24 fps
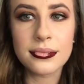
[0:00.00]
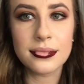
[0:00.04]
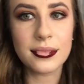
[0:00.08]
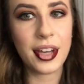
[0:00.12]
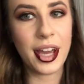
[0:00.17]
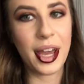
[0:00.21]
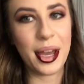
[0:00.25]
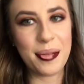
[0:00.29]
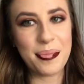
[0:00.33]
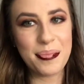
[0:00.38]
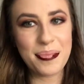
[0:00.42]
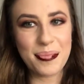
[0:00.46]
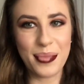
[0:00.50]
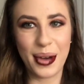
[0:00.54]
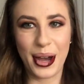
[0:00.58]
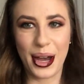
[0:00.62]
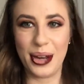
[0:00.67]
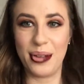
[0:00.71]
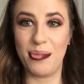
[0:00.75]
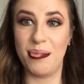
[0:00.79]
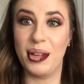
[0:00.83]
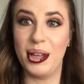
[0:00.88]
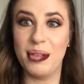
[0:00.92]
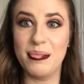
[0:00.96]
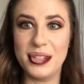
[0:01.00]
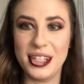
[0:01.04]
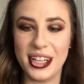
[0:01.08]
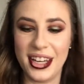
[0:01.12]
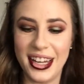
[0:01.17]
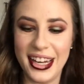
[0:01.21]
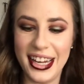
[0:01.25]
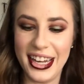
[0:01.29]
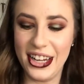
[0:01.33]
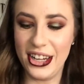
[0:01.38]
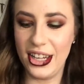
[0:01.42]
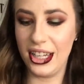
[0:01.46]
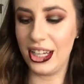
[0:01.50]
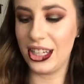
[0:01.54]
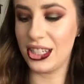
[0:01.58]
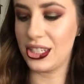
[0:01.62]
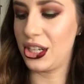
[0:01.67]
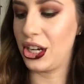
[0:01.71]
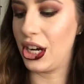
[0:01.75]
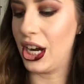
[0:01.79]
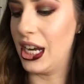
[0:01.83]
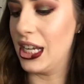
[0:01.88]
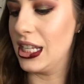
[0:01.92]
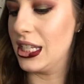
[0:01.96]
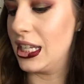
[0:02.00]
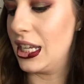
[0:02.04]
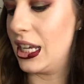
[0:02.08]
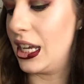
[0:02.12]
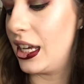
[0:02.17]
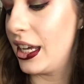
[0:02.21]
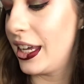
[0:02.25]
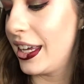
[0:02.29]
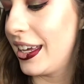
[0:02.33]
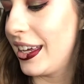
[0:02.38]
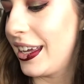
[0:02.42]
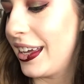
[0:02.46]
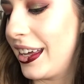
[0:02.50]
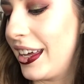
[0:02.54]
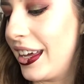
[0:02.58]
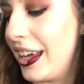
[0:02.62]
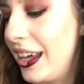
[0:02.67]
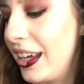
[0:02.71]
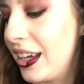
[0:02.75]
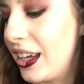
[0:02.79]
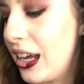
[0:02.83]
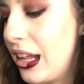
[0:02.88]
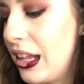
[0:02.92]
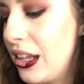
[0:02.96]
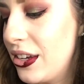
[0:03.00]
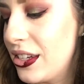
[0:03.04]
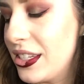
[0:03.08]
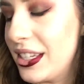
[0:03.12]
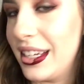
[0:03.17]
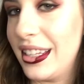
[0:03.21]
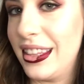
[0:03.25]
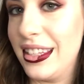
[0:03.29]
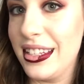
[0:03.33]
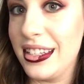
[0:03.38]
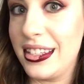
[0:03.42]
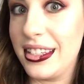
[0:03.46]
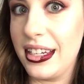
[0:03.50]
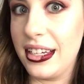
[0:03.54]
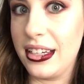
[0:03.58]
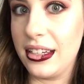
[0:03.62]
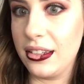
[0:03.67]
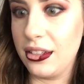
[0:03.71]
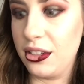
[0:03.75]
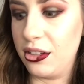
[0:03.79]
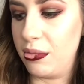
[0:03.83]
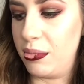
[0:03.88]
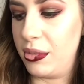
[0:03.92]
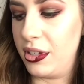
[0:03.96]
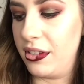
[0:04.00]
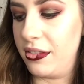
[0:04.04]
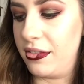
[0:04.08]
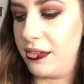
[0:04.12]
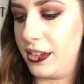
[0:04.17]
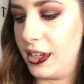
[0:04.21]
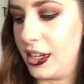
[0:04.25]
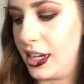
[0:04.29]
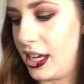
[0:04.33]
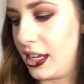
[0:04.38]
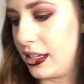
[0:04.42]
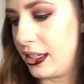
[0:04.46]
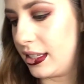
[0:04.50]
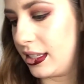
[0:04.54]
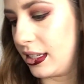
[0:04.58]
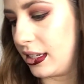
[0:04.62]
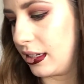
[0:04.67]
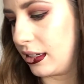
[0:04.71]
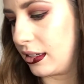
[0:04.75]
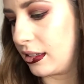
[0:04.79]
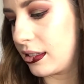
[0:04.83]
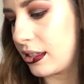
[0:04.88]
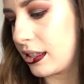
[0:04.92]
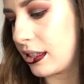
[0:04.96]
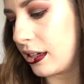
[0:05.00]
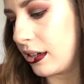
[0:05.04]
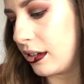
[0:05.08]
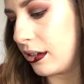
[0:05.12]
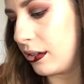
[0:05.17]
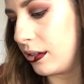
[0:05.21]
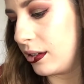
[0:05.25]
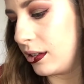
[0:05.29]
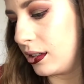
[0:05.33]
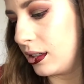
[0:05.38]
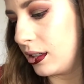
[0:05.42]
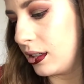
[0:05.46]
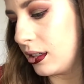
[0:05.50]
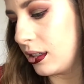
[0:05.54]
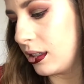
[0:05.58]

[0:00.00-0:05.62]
Okay, bottom lip done. I know it looks crazy. And colors like this take a little bit of finessing, so